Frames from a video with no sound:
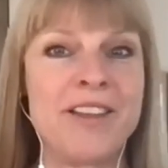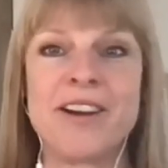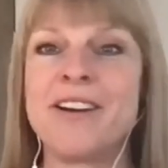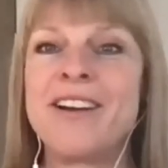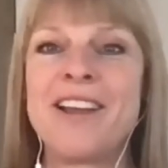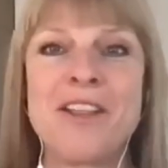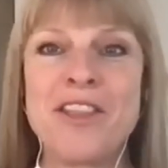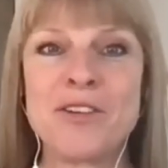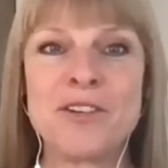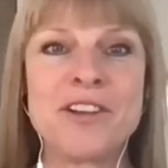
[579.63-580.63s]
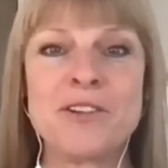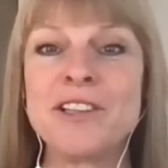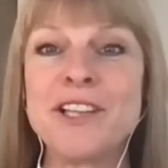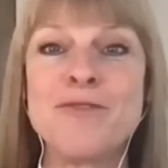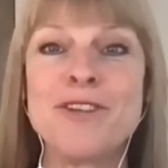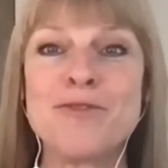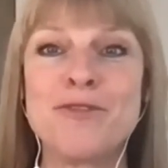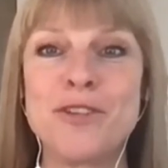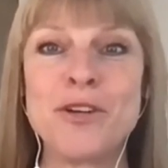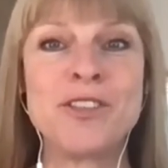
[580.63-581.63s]
They're living
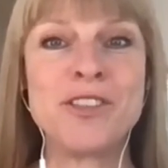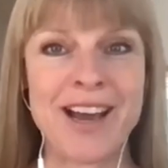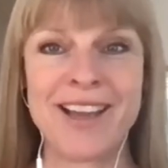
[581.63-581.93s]
foods that,